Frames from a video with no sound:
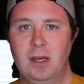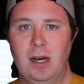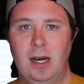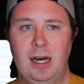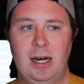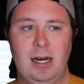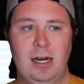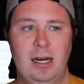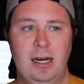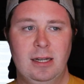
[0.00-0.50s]

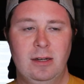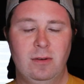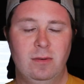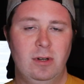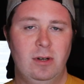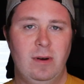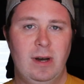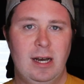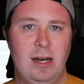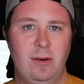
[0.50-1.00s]
I don't
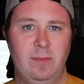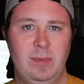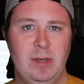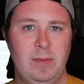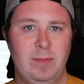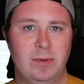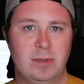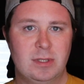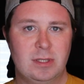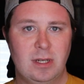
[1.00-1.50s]
know how
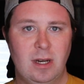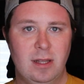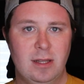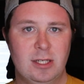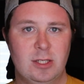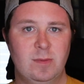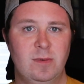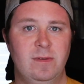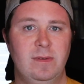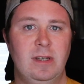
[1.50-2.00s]
people saw
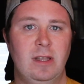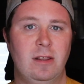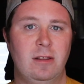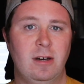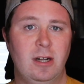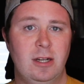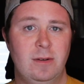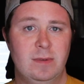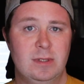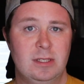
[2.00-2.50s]
this movie and
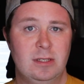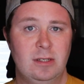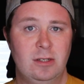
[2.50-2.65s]
thought he was